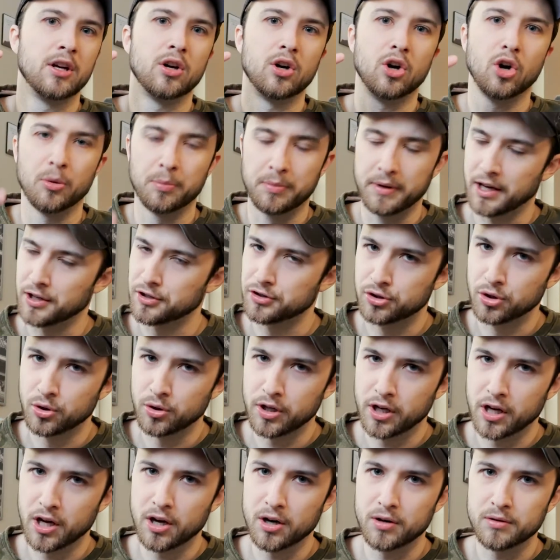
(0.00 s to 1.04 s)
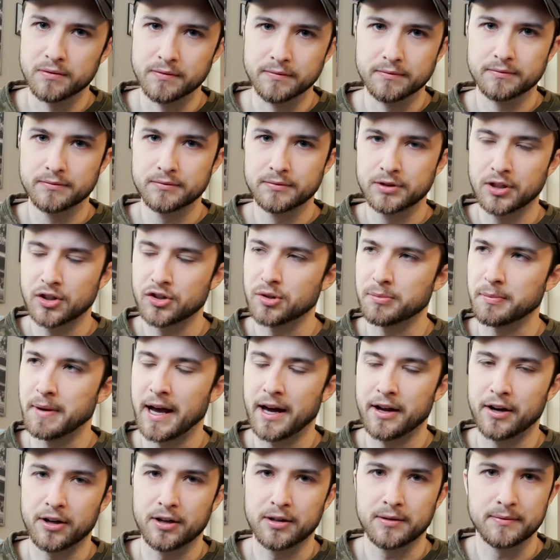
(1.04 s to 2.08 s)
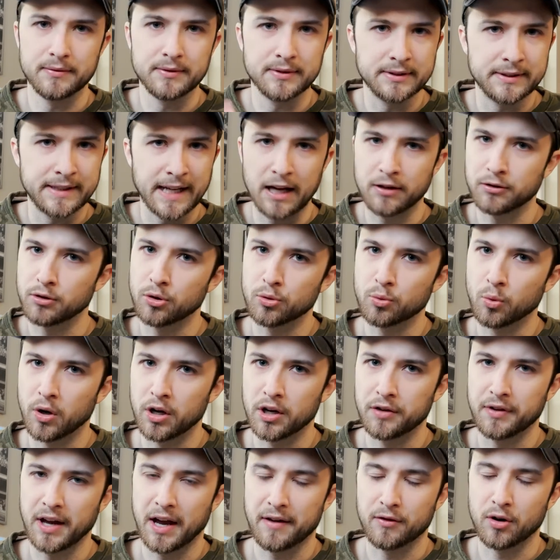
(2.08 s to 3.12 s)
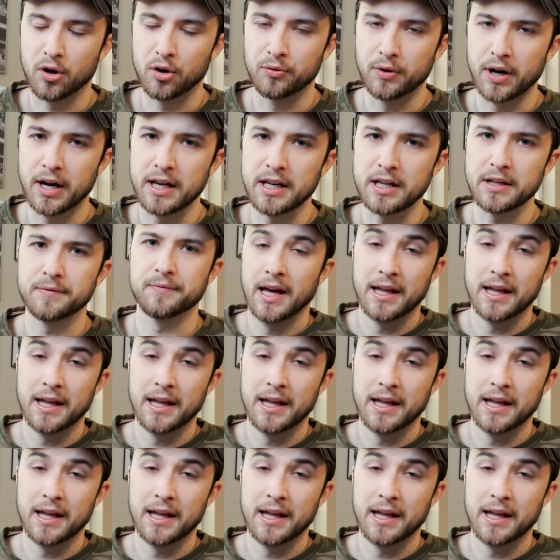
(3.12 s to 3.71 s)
OBS Studio, doesn't matter, download one if you haven't already.